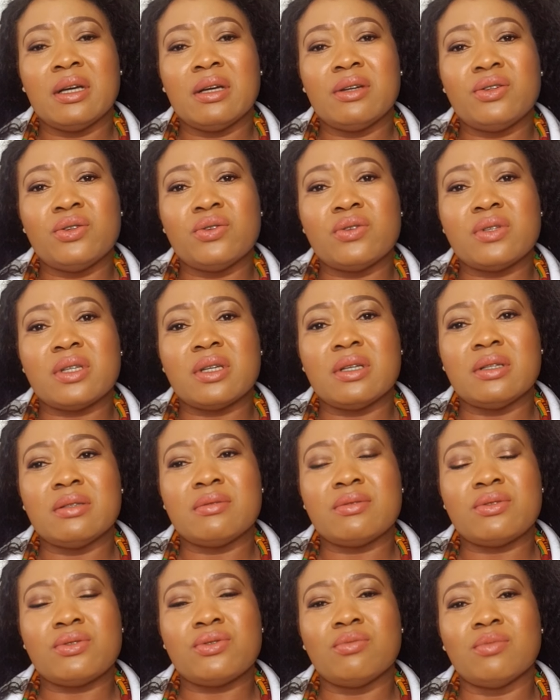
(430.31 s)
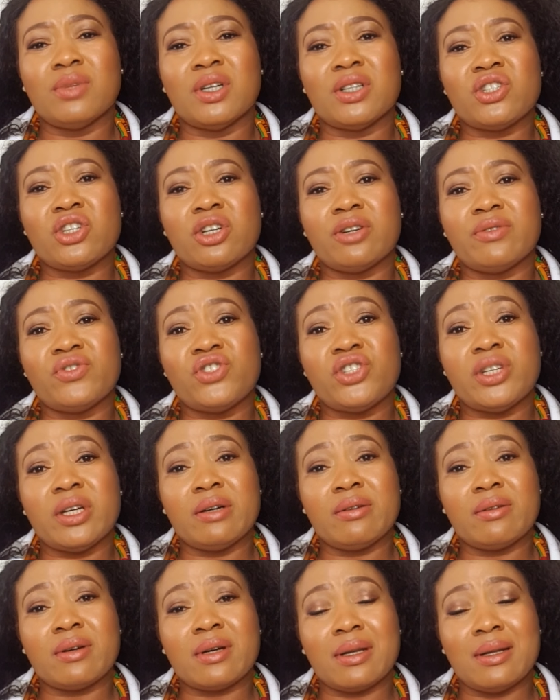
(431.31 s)
using too much of
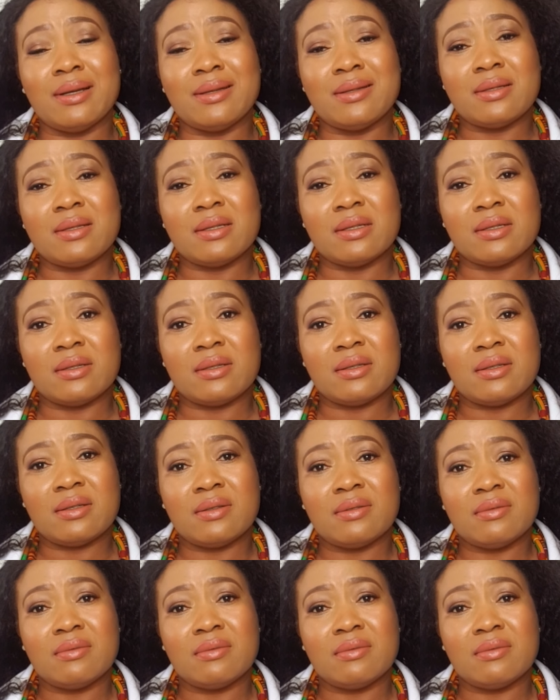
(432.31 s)
gel cleansers.